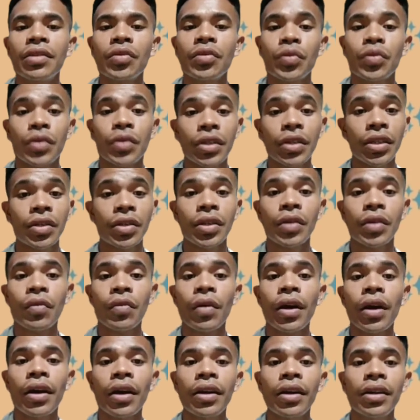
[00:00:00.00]
resources
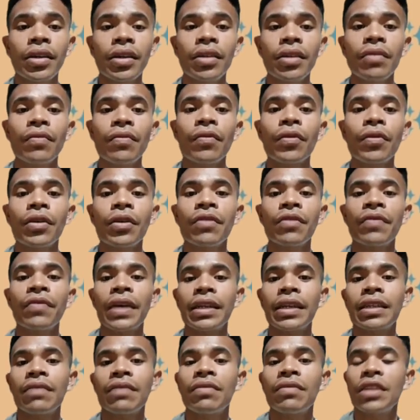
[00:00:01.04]
required for
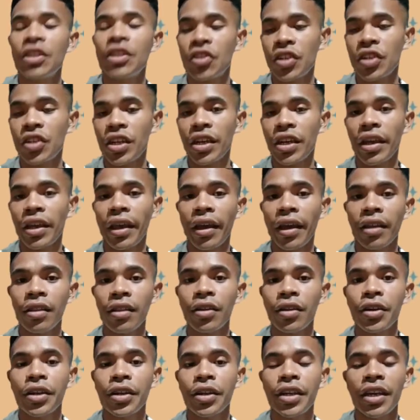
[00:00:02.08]
effective teaching and
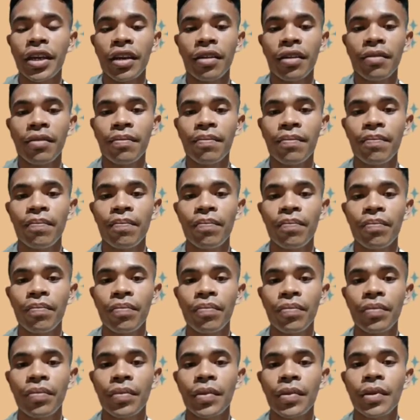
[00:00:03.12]
learning.
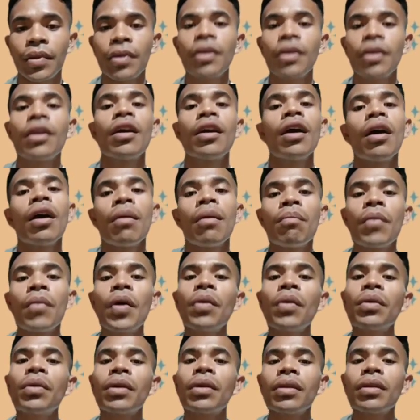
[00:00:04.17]

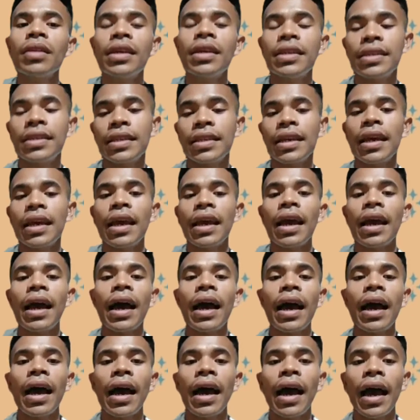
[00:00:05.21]
Moral is
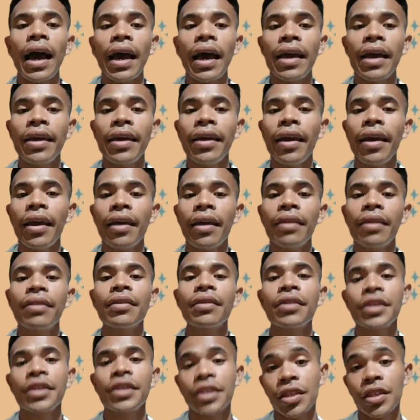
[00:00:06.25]
high, and
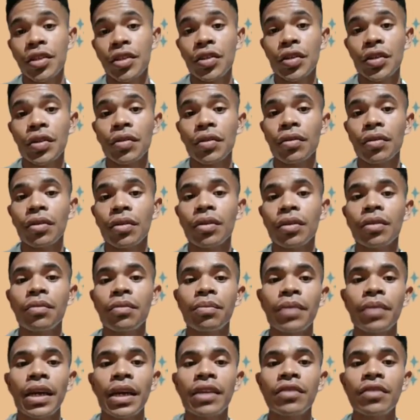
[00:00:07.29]
there is a general
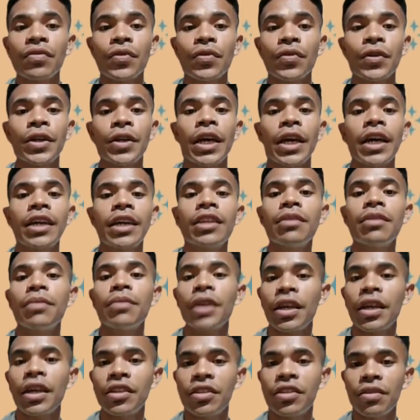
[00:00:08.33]
press for
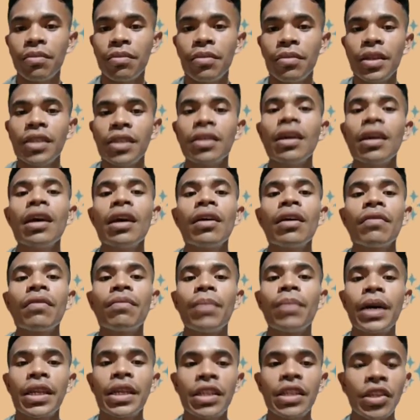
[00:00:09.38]
academic achievement
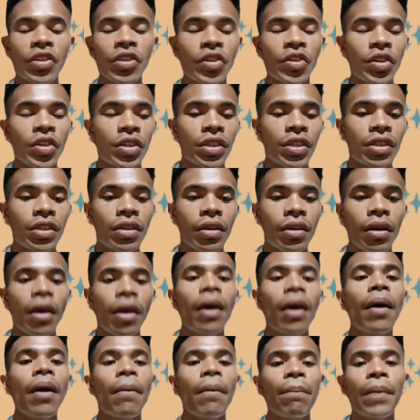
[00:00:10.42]
by teachers,
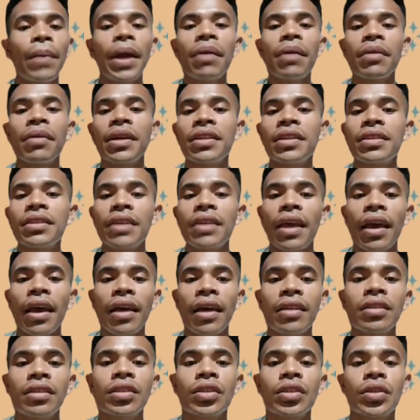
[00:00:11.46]
parents,
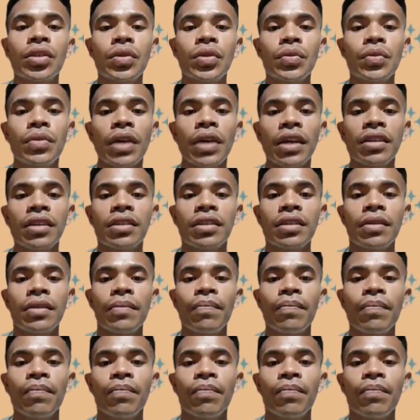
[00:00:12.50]
and students.